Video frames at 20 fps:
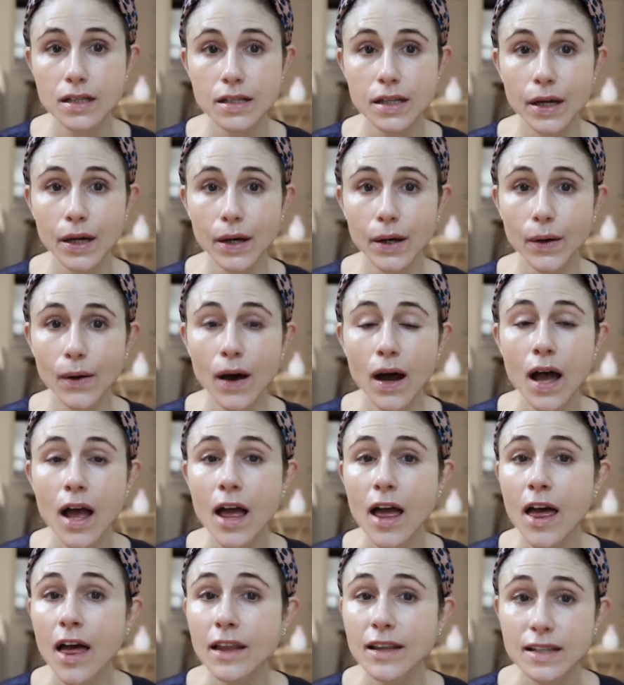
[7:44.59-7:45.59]
So
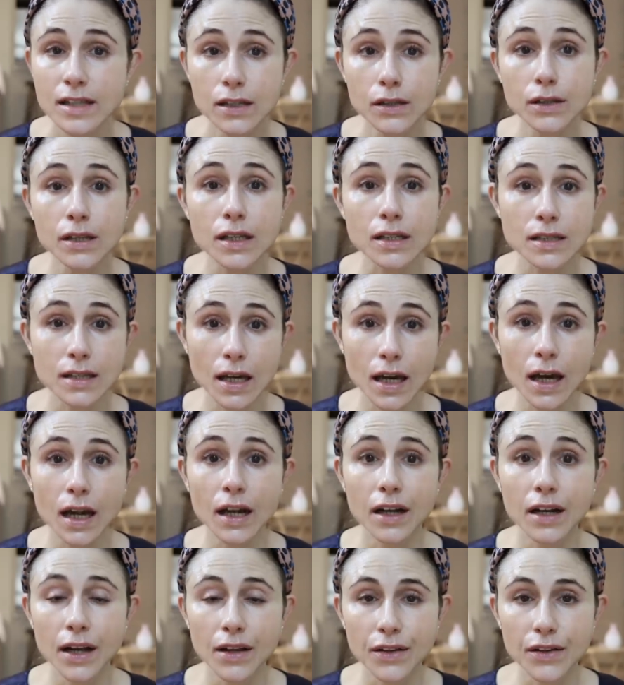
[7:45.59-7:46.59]
Silk is yet
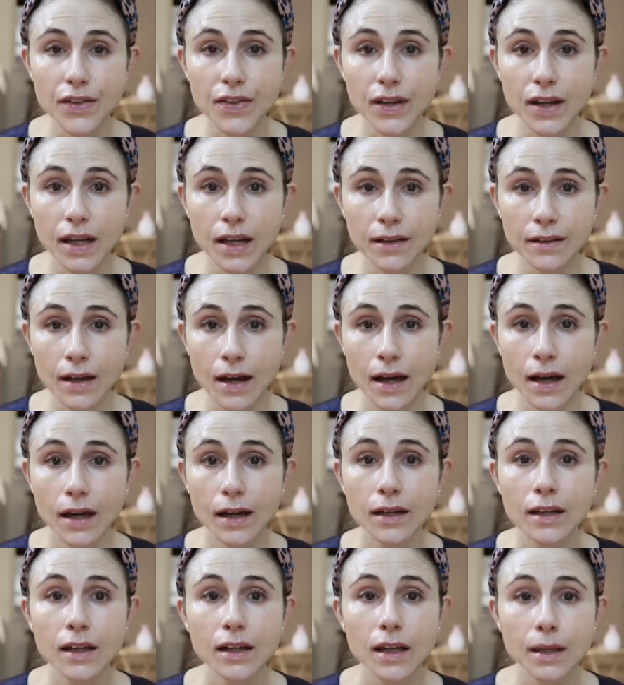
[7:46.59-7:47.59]
another thing
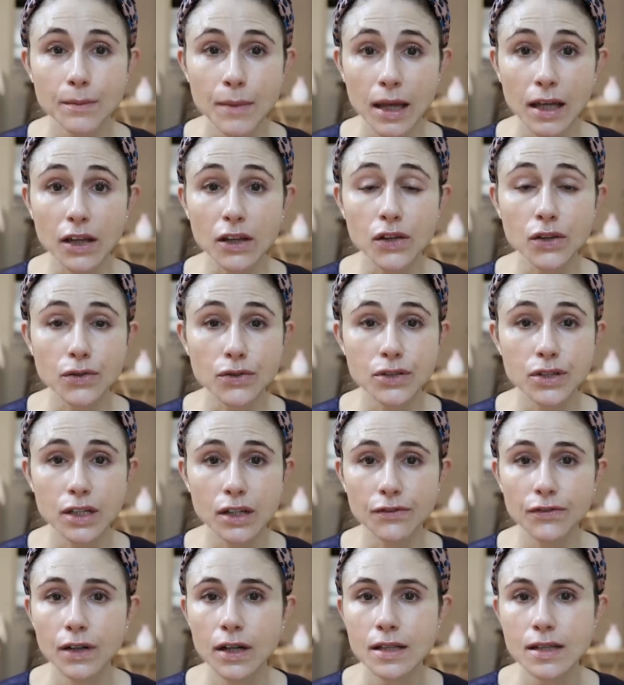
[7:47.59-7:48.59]
that can make a huge
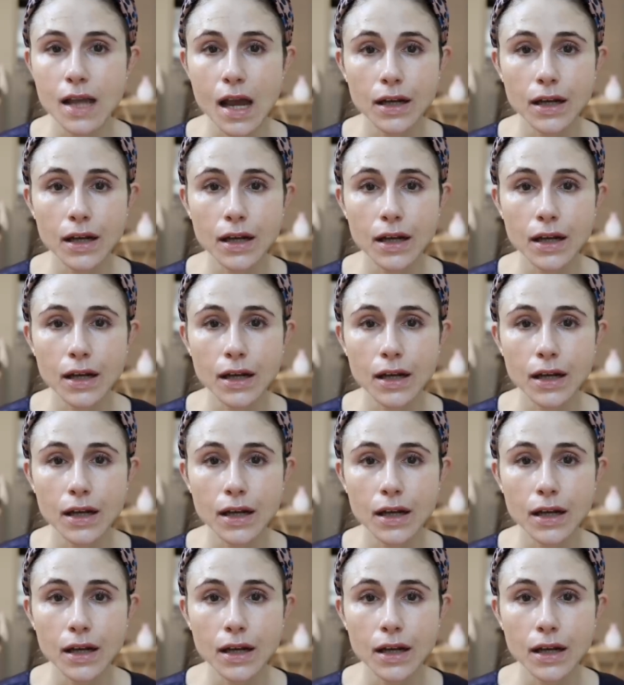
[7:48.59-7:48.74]
difference.